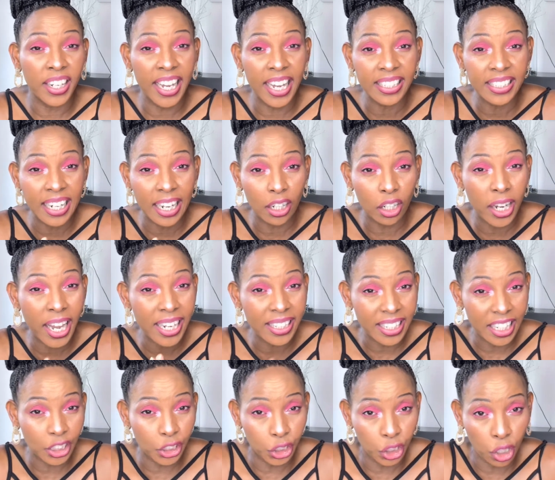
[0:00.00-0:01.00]
get
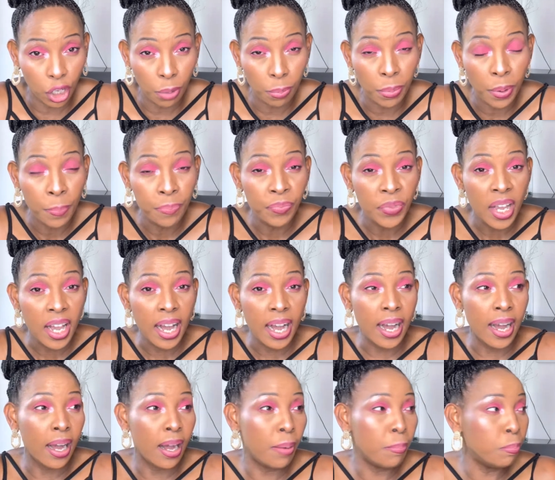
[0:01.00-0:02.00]
a job.
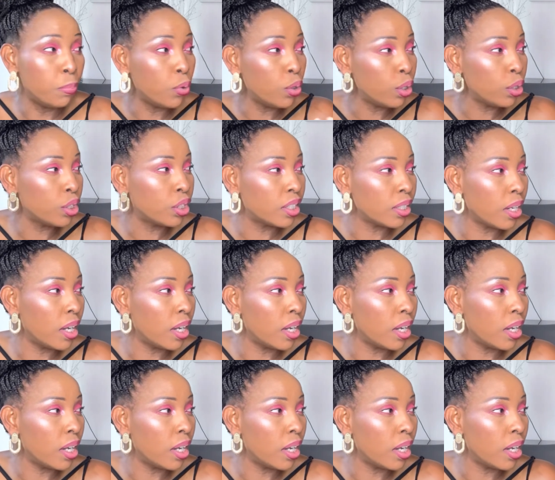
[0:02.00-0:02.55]
Most